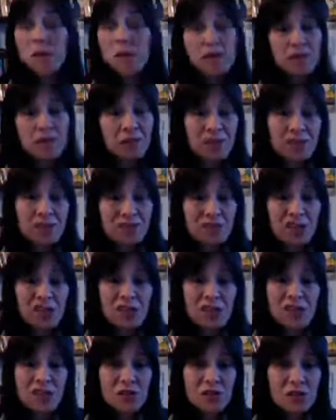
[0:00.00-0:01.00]
Post-hypnotic
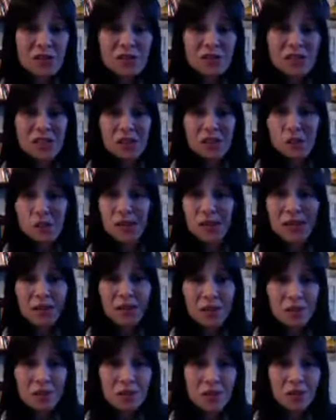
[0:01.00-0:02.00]
suggestions, those are messages we
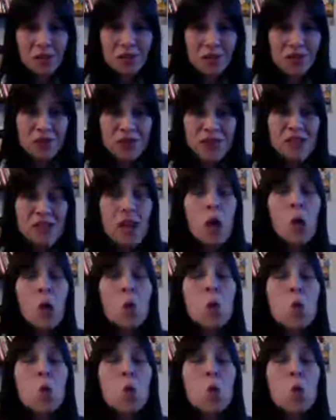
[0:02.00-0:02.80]
get from the universe.